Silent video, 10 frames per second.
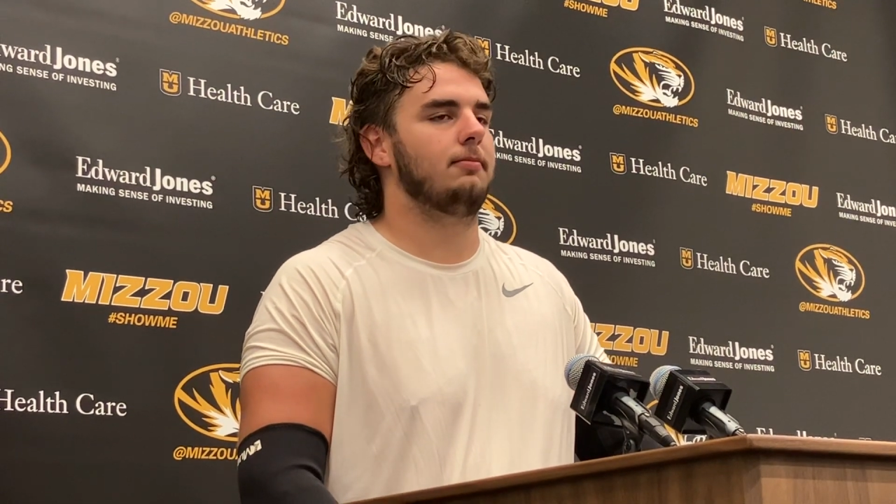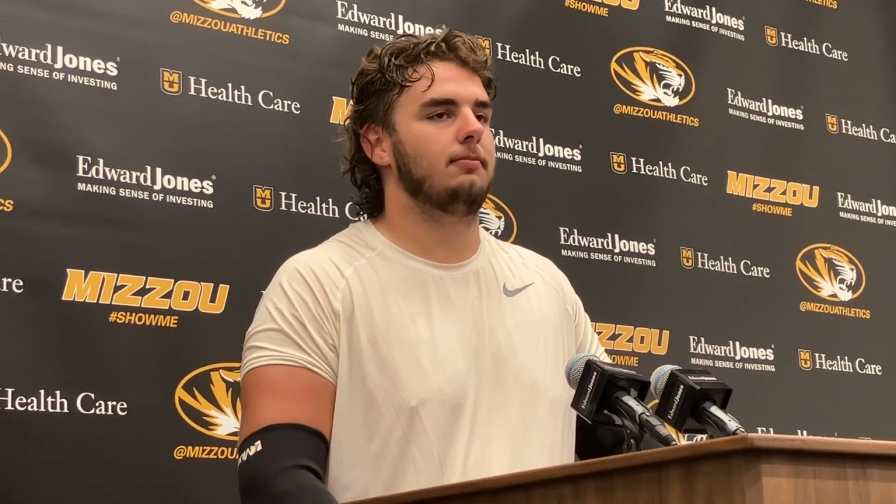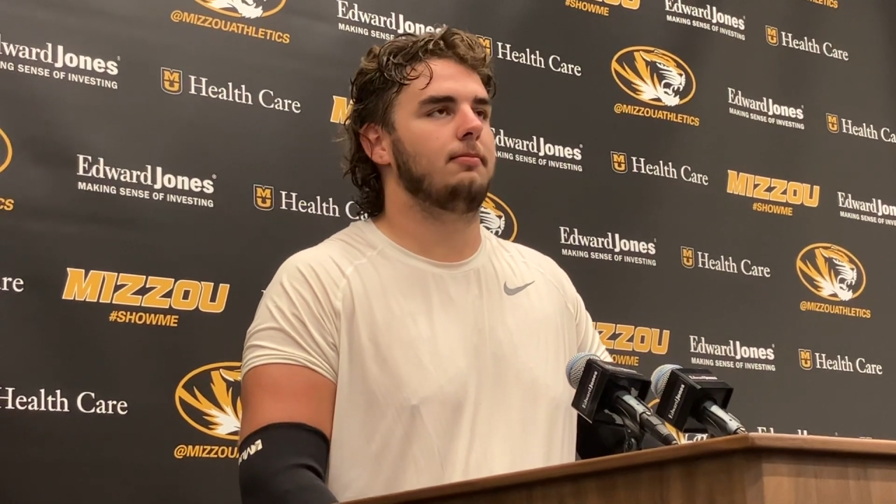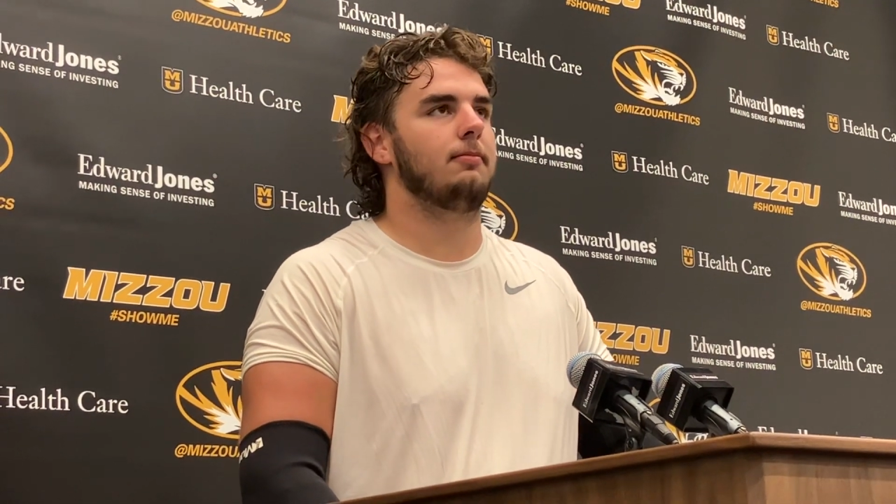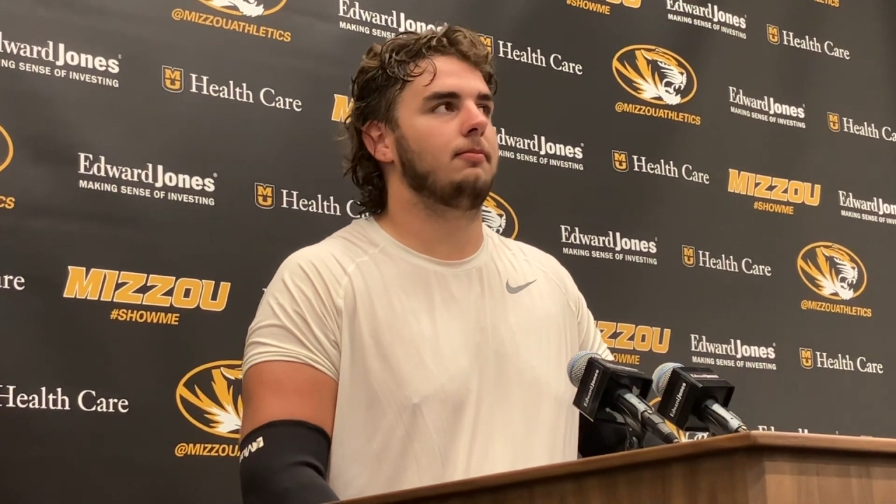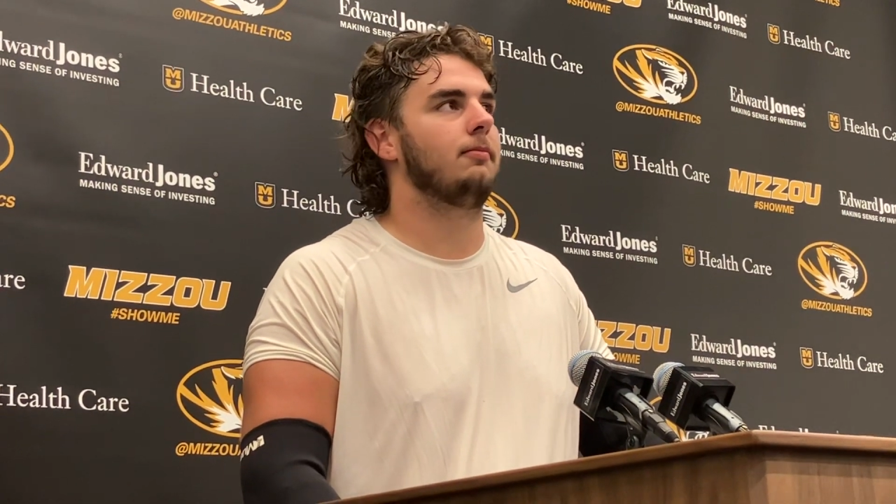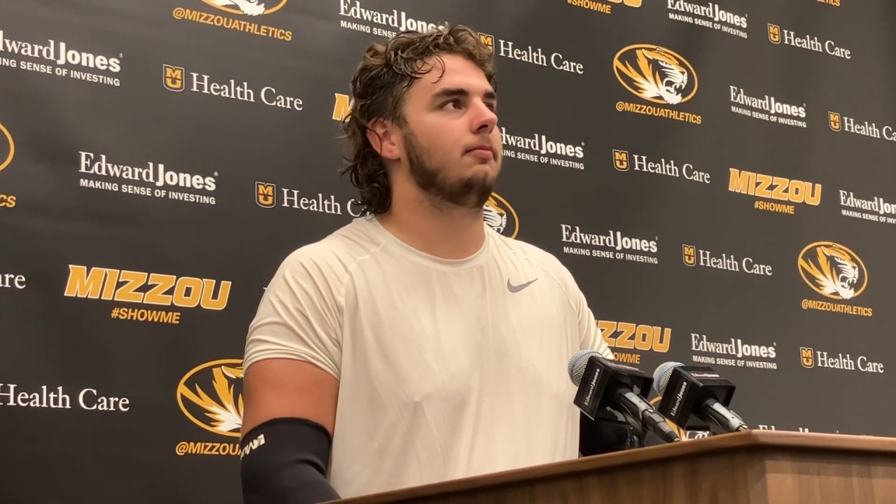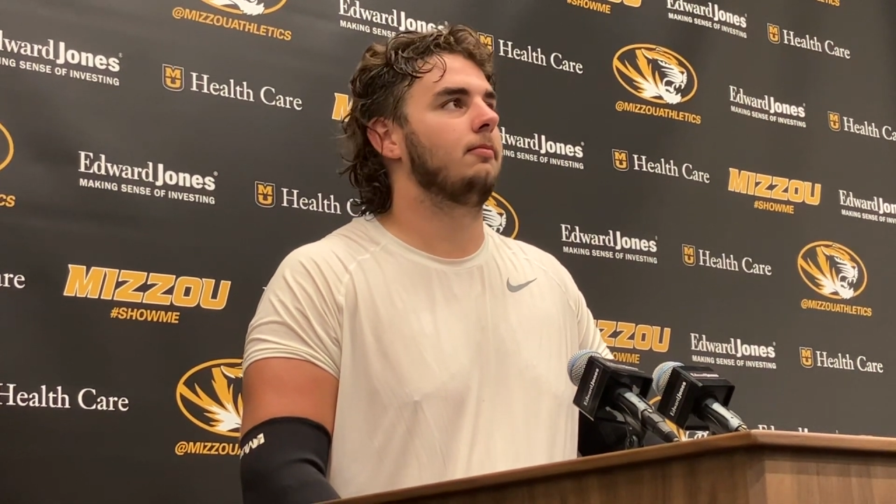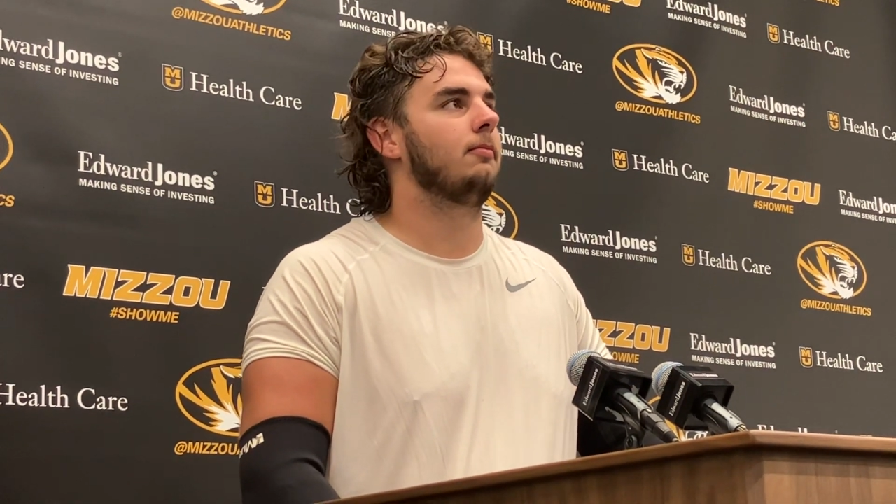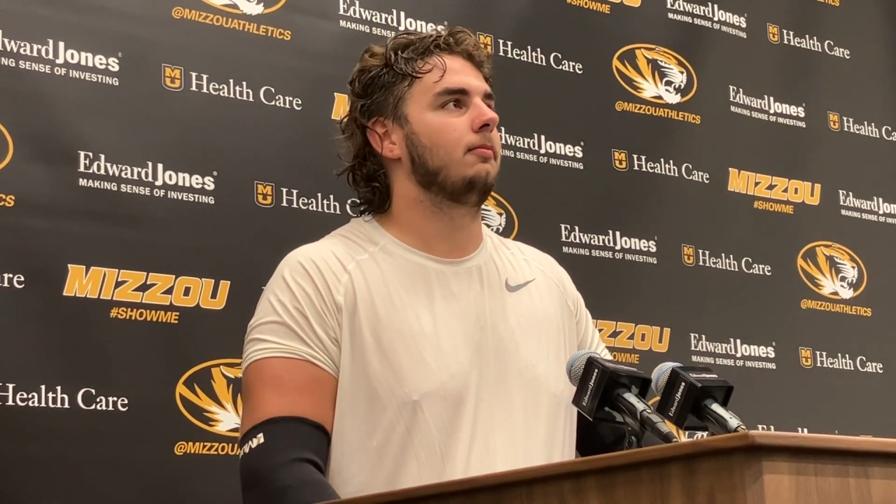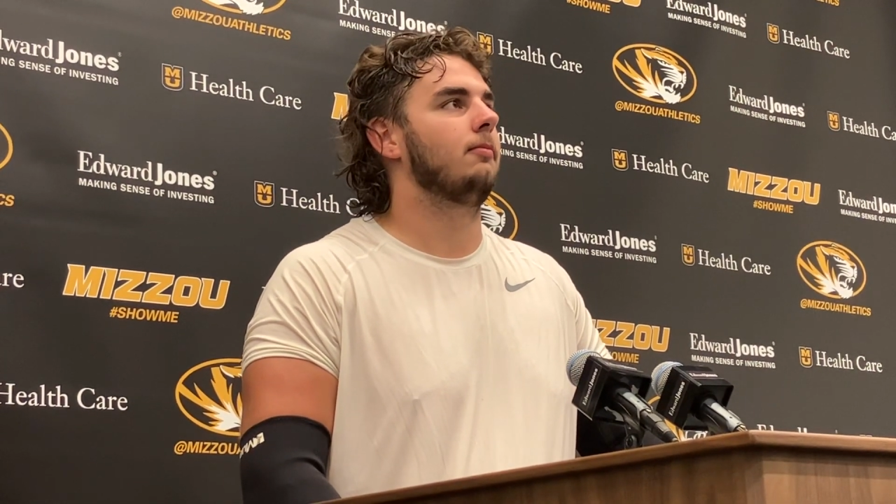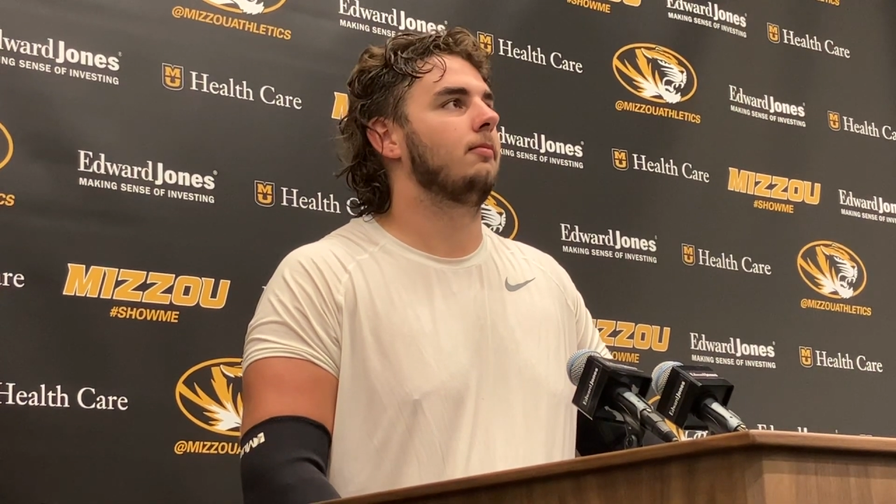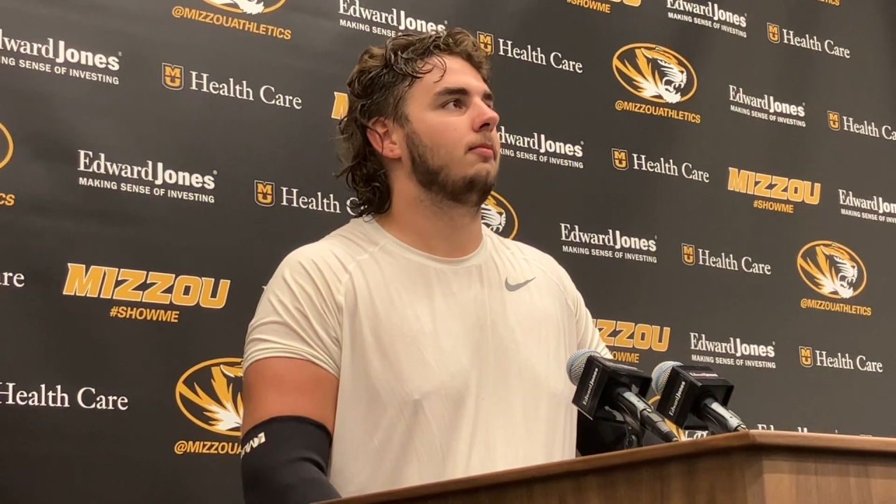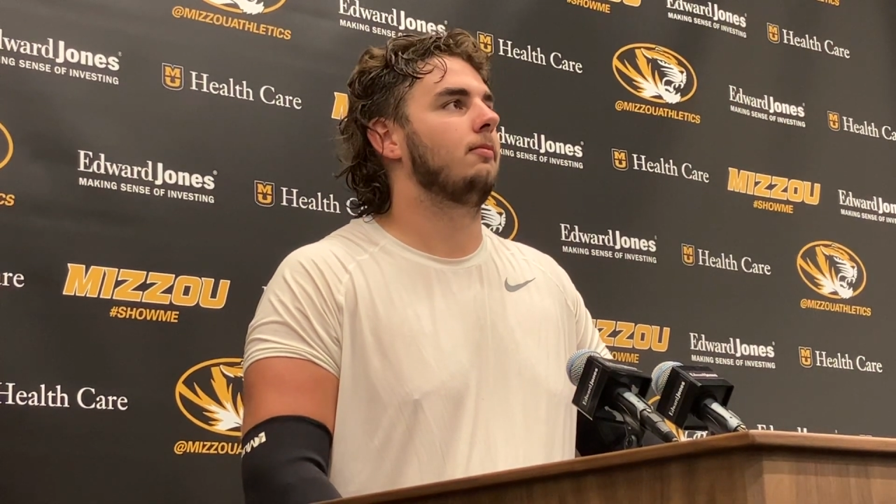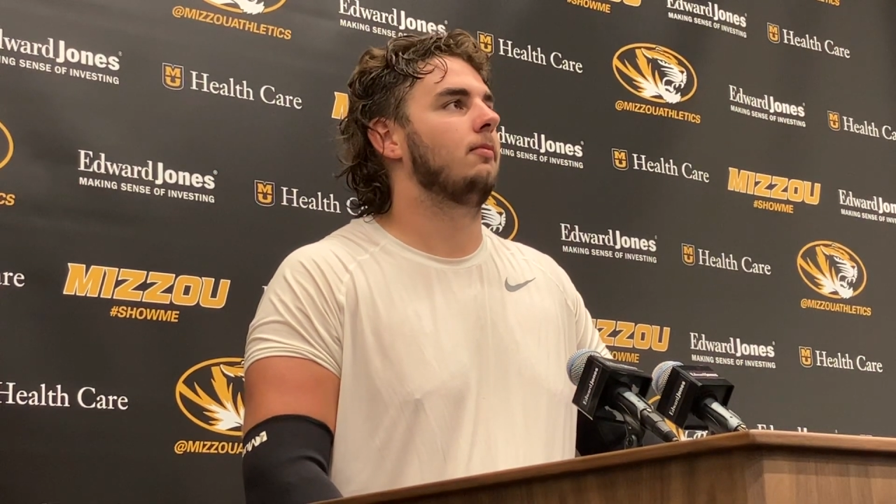What's the confidence level
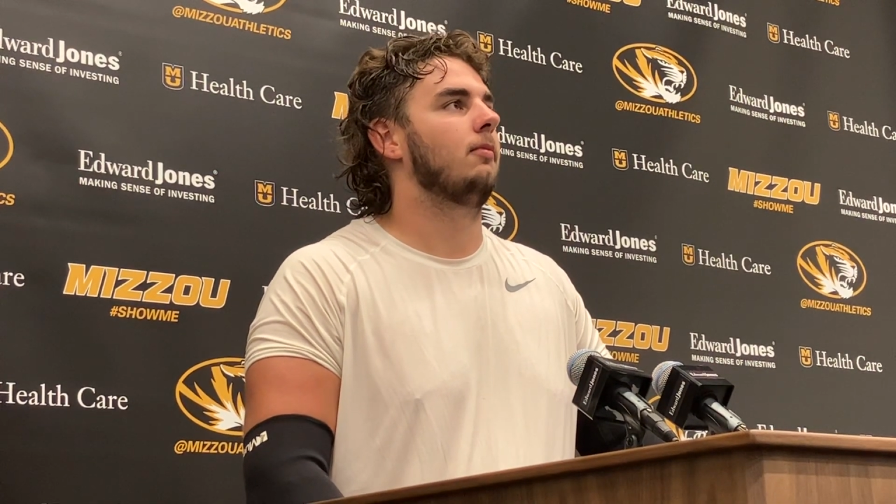obviously